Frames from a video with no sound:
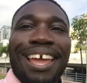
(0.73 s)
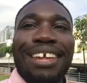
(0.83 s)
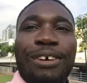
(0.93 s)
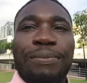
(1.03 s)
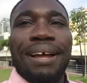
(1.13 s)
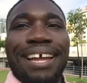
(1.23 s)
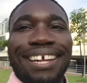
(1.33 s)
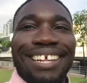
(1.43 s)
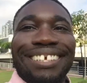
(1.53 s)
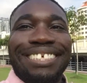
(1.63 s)
Heyo
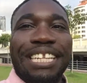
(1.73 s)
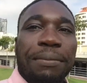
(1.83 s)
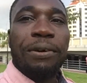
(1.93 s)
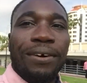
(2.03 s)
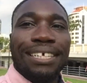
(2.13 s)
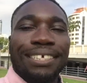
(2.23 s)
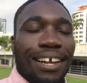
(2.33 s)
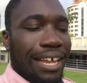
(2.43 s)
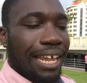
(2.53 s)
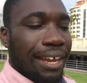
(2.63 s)
Pioneers, Nemo
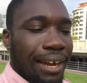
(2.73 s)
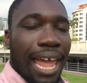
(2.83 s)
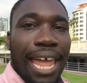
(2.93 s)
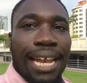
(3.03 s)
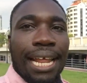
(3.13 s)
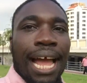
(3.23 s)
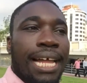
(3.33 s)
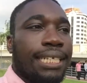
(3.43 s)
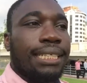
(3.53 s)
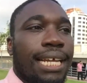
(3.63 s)
Ashong here, and
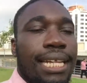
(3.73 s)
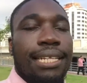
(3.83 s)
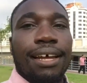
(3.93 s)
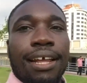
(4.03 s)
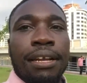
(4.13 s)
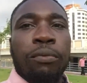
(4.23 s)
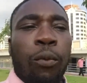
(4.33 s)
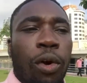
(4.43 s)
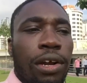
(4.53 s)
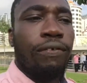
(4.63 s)
I just got done a
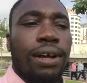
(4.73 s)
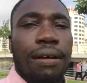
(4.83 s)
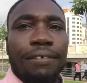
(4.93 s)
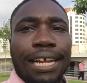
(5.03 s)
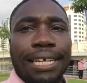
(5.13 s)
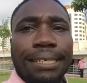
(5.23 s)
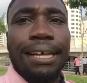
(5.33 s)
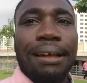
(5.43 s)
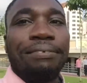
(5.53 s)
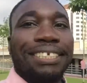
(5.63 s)
wonderful
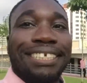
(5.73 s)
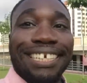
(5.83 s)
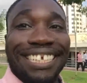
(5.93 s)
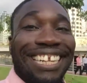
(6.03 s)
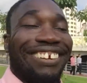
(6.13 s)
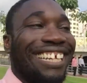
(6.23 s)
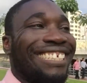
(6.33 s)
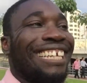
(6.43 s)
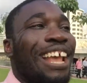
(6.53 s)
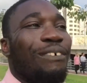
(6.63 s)
conversation, there it
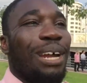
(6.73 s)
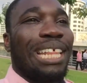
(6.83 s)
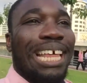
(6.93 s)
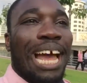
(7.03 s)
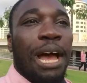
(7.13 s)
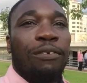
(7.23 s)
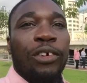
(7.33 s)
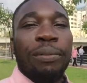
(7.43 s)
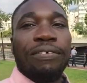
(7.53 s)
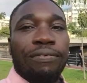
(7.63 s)
is, with
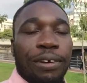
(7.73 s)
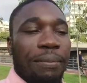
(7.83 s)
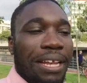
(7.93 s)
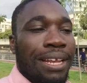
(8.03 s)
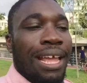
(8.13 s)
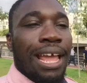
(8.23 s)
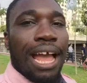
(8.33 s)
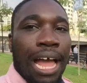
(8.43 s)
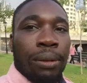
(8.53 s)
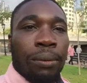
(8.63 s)
Ruby Freeman,
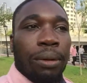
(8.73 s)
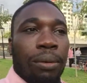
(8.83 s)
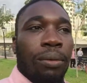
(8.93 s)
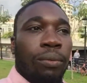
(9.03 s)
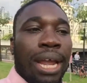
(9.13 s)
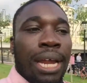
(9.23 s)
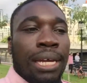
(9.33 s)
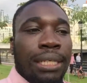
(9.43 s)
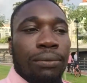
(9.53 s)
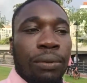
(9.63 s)

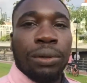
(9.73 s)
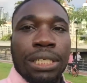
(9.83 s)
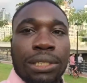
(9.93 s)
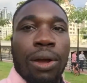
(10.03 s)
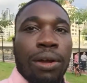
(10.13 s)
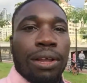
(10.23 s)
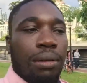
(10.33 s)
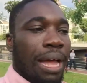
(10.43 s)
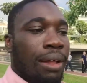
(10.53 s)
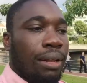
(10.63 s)
where we were just
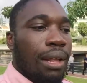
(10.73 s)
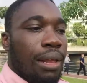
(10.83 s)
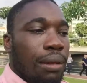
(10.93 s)
talking about